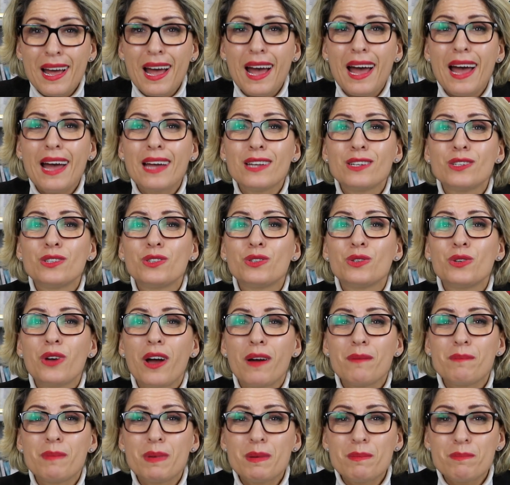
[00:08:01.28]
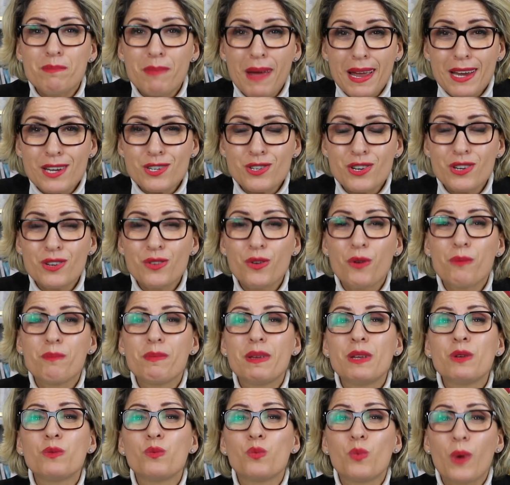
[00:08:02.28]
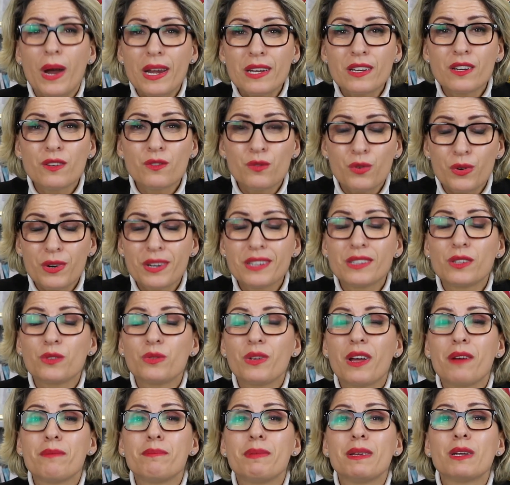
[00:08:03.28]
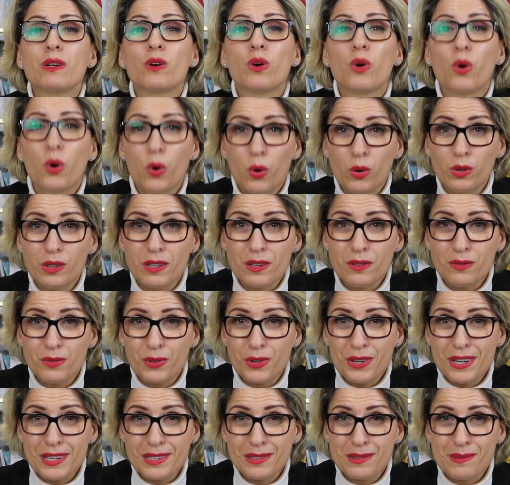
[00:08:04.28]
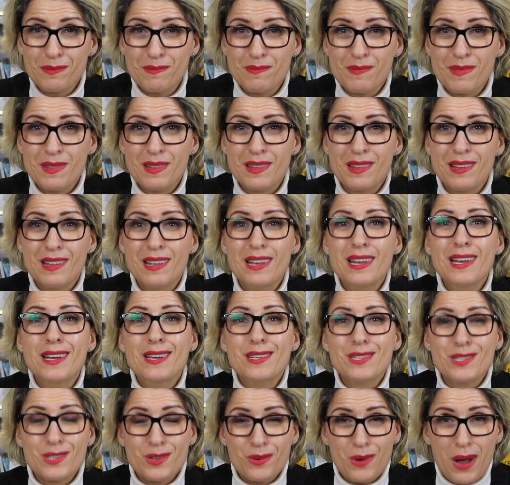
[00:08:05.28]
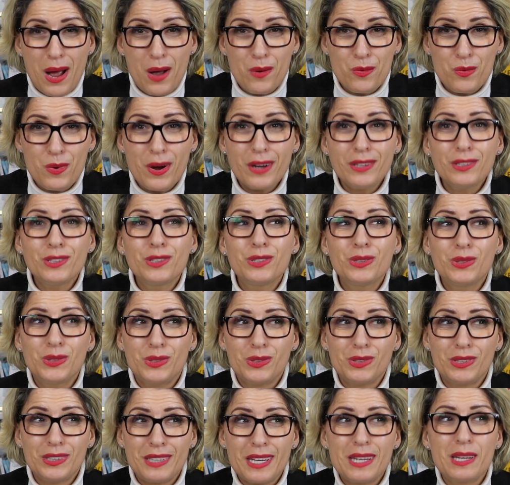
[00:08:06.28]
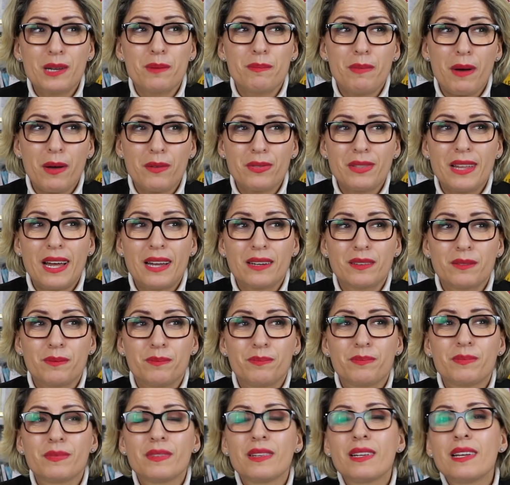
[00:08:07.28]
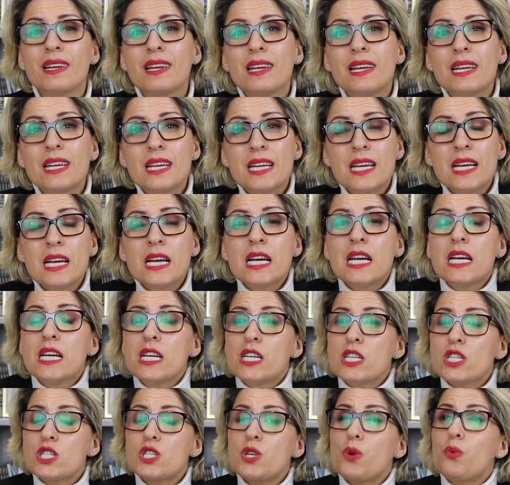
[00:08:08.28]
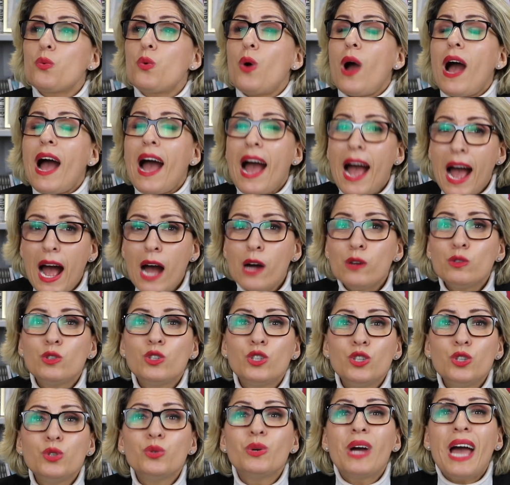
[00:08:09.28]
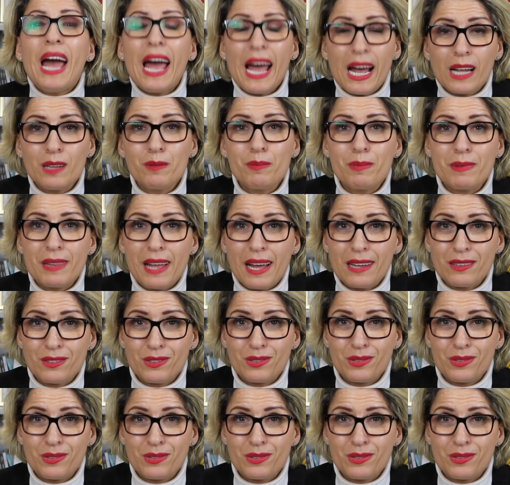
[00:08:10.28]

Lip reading: and you have been patient, you have been waiting for it, and you have been calling for it. So I want you to think about that. So how do you help that?